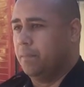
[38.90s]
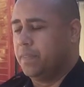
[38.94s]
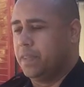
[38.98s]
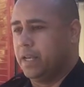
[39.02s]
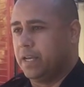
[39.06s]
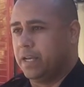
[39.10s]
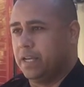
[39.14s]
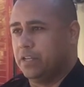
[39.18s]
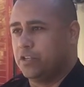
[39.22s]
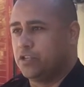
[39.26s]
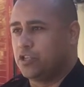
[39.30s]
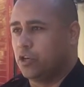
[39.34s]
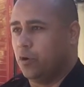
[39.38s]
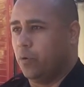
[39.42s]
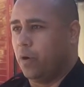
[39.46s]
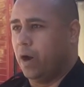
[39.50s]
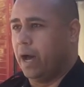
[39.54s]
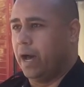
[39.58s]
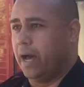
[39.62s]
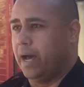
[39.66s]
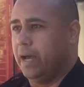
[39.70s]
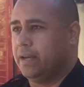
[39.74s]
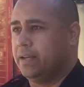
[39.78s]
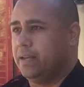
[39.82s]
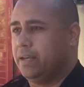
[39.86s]
They get so
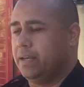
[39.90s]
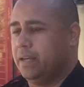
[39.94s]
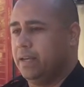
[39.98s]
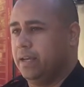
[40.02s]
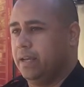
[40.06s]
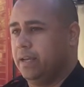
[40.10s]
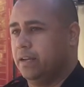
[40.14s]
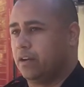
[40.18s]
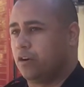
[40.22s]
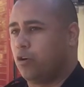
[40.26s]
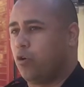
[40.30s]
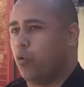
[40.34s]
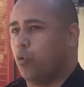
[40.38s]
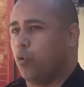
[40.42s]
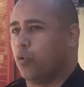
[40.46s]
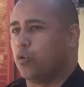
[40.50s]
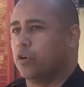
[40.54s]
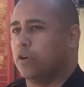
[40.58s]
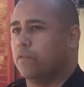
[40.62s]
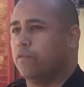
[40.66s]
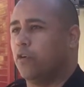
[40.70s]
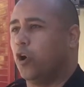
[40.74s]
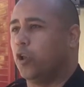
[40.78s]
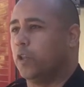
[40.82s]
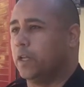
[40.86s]
hot, and a
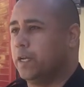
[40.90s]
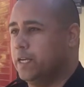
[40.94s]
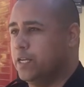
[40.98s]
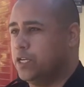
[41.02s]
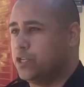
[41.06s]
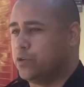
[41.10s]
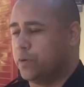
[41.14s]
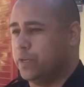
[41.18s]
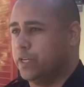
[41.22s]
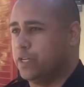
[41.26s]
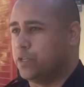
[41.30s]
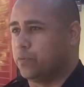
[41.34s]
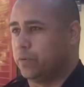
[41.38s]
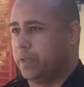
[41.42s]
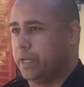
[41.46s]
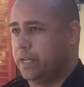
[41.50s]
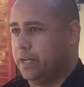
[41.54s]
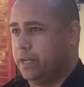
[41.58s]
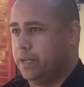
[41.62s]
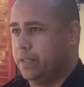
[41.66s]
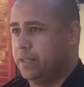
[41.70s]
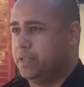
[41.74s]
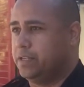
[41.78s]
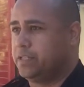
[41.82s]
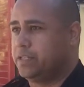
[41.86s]
quarter of all injuries
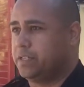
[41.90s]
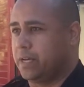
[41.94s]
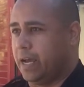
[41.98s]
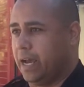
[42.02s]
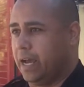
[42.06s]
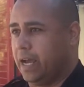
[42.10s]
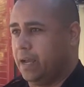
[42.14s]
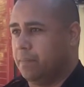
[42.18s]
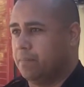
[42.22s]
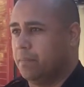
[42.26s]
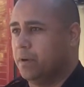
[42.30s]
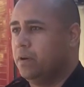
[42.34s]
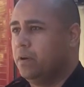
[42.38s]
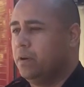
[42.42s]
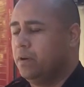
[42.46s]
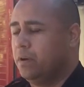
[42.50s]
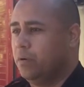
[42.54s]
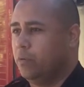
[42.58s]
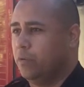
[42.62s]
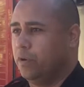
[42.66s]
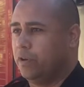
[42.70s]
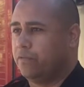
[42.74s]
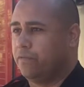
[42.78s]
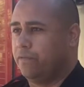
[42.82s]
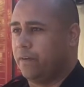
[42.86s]
related to this time
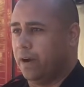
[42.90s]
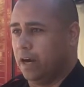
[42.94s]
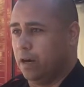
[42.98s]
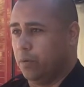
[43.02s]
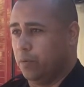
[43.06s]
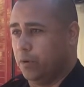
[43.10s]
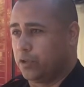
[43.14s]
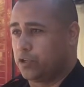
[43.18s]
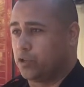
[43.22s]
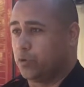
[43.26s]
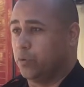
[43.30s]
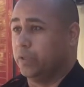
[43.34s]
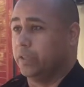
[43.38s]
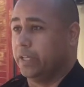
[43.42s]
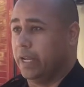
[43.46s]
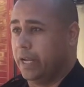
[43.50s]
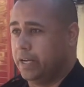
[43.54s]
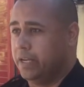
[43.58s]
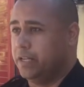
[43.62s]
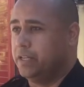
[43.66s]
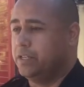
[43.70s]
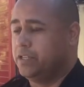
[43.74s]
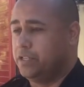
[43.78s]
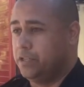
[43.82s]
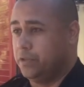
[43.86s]
with fireworks are
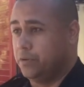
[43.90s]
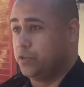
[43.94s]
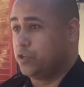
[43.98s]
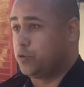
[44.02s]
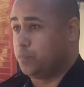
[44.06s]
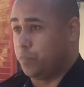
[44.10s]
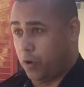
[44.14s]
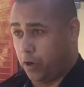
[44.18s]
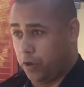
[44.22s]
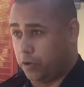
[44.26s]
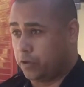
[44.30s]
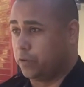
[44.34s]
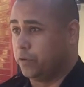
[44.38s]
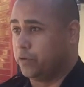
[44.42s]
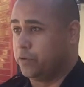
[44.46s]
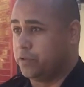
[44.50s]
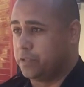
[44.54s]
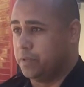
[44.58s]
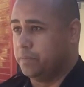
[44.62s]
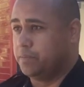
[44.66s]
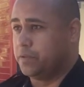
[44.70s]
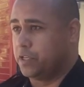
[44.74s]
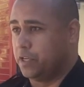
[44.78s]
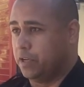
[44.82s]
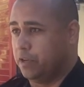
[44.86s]
related to sparklers
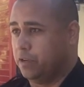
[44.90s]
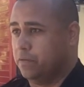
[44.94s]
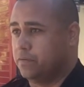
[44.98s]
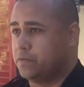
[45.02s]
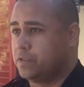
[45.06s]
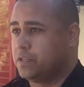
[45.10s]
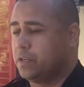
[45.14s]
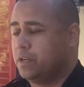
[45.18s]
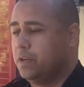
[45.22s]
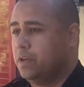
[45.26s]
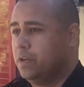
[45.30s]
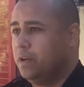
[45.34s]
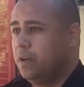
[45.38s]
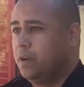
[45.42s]
themselves.